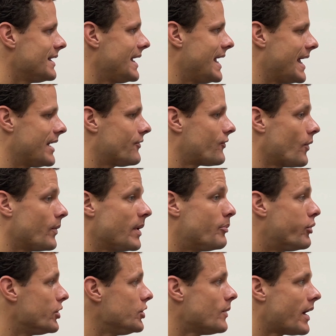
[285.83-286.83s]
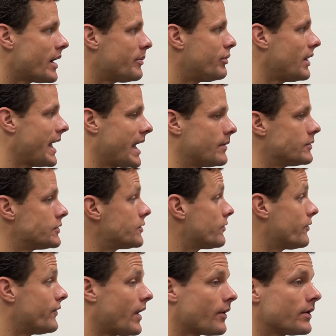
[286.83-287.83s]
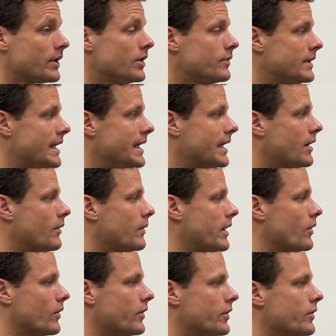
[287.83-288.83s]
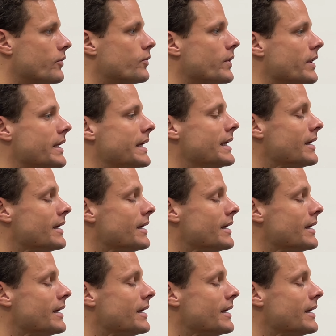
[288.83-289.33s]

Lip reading: And so we put you on a plan which was very unique in order to really